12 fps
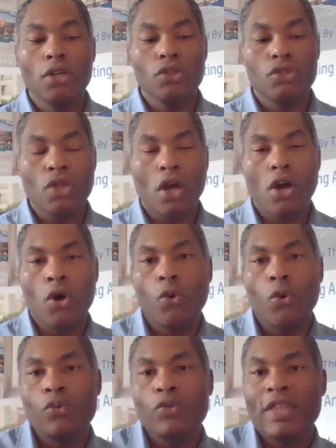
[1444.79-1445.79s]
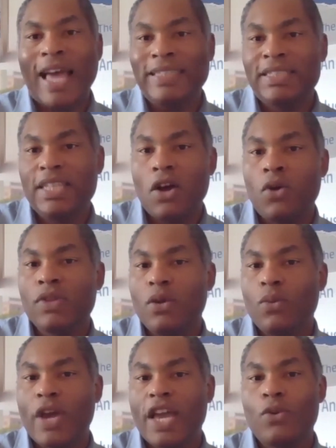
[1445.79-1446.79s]
So that's the only
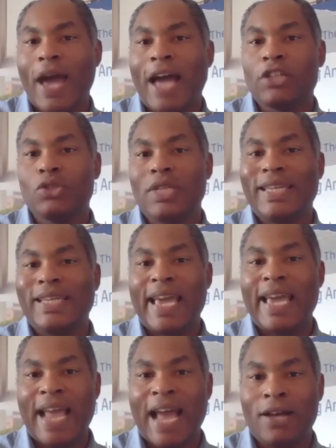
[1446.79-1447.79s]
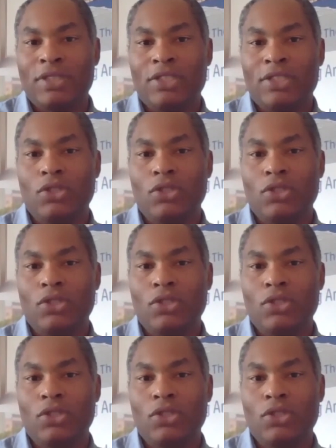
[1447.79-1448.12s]
way you actually get housing.